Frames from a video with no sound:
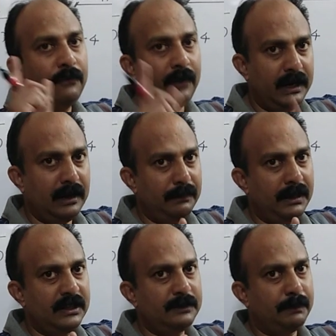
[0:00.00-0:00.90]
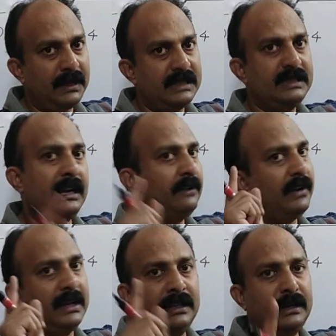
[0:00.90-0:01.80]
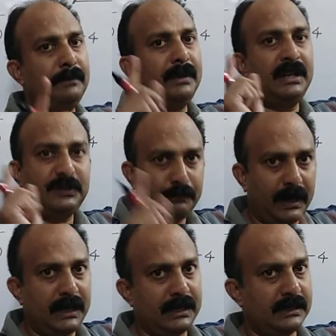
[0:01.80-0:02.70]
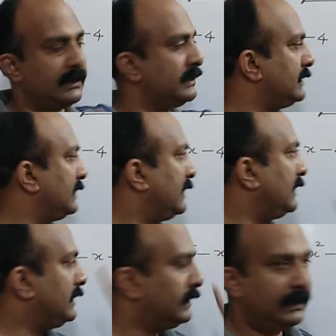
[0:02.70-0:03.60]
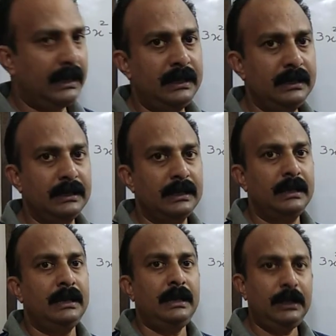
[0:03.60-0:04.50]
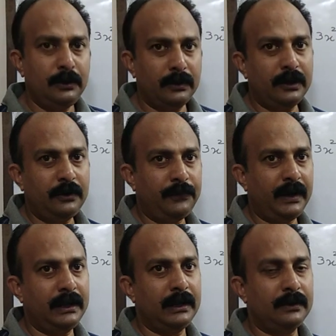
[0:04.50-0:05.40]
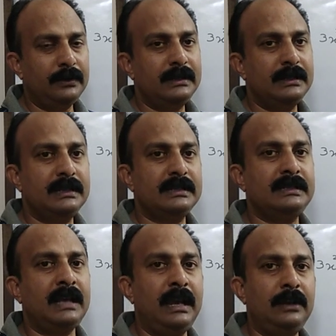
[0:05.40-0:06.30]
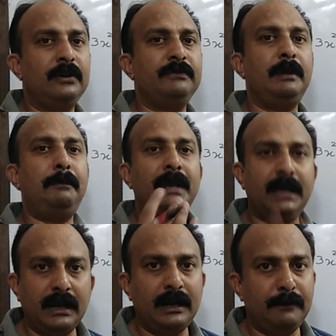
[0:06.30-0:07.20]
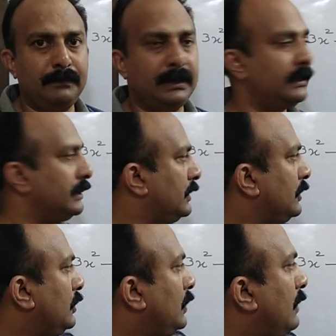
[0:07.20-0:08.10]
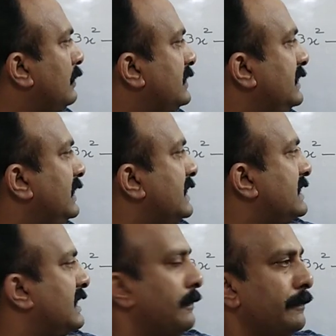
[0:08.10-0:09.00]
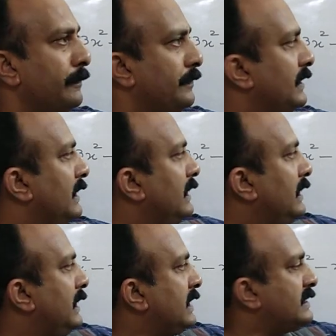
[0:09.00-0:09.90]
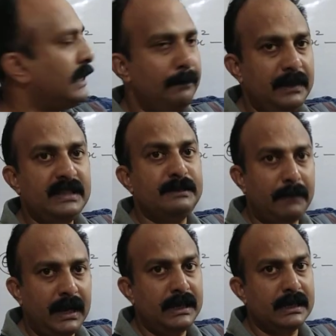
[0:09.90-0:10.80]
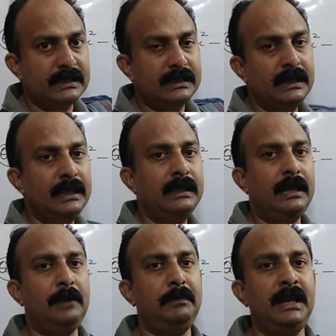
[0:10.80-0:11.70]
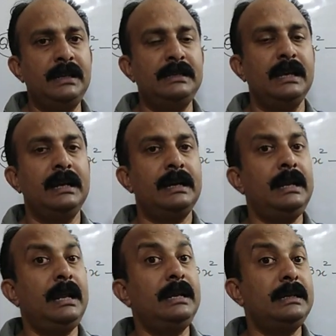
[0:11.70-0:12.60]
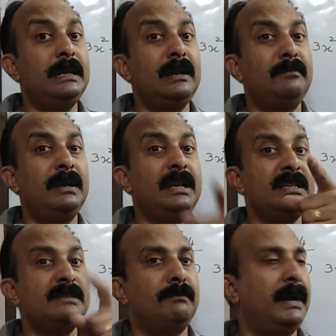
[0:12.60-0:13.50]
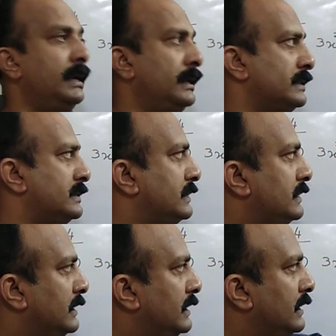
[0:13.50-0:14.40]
one number is plus and other number is minus. Then, in order to find out the sign of the bigger number, you have to see the sum. Here sum is minus. That means greater number is minus.